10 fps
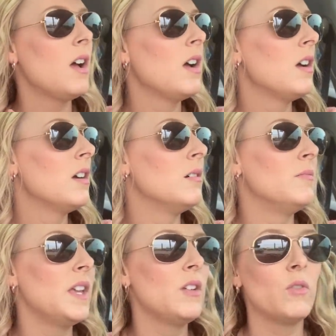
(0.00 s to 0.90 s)

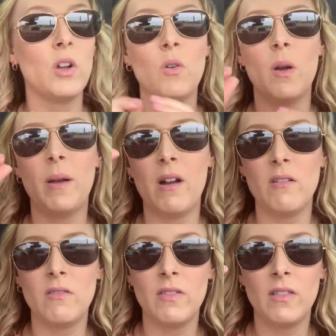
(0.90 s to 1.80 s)
Um, they grow
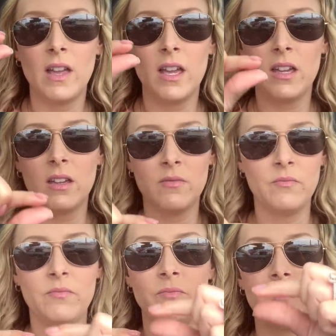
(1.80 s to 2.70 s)
about like
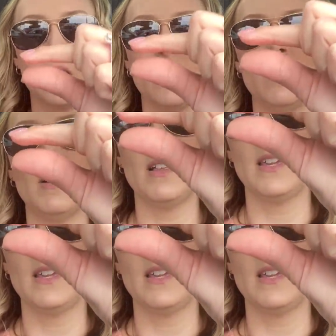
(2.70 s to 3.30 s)
they grow about